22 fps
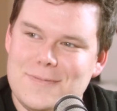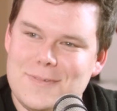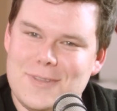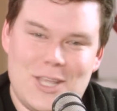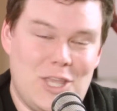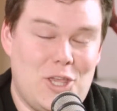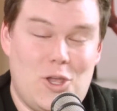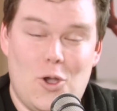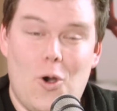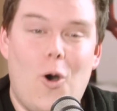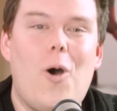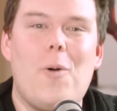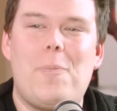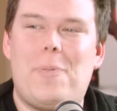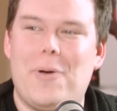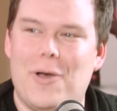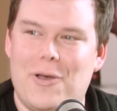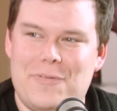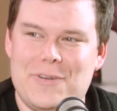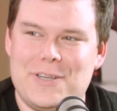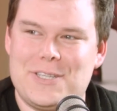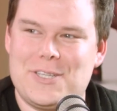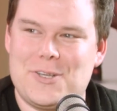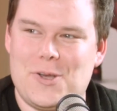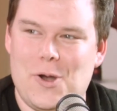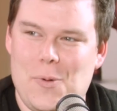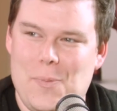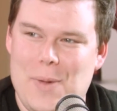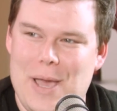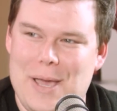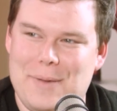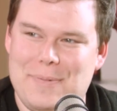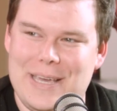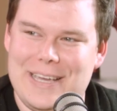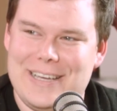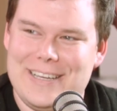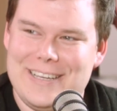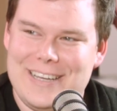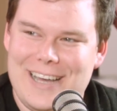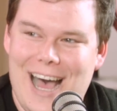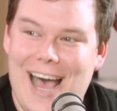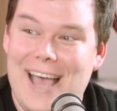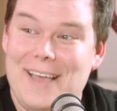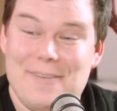Your perfect score, maybe.
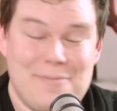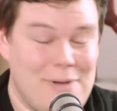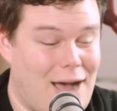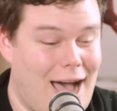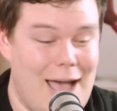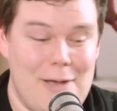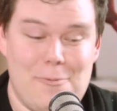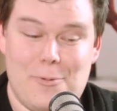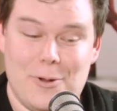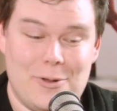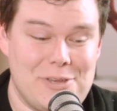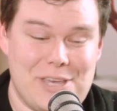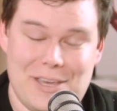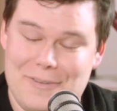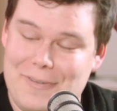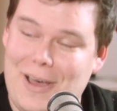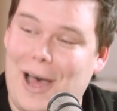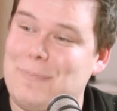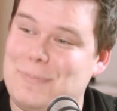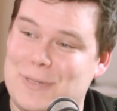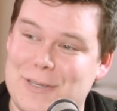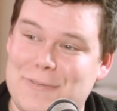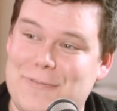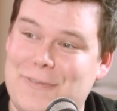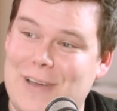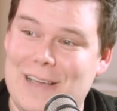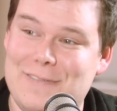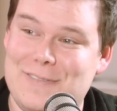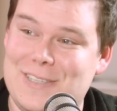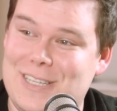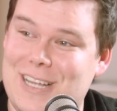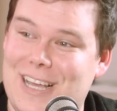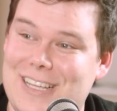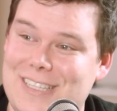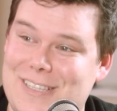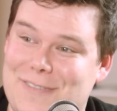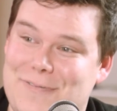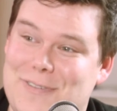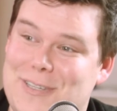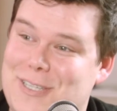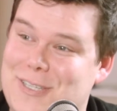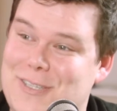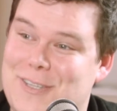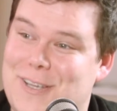I will give up to 5 stars if
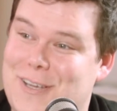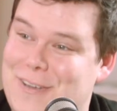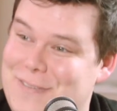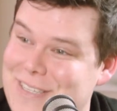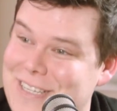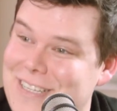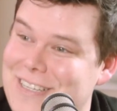it deserves